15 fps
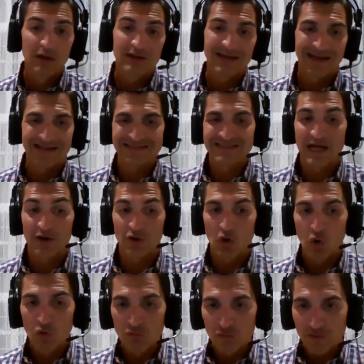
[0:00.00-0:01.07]
Again, it's not an
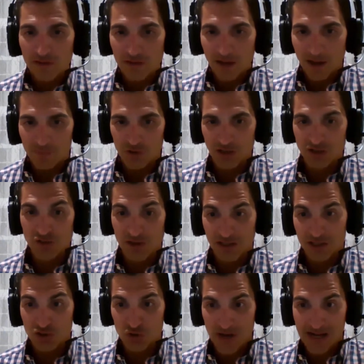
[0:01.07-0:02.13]
overly, you're not trying to
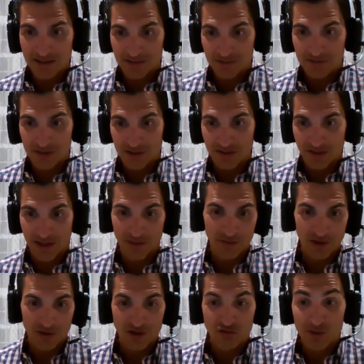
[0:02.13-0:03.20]
contract to, like I
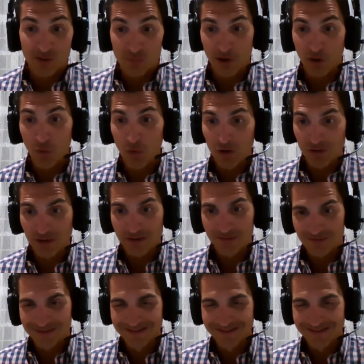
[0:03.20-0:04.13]
said, you're not trying to break a walnut.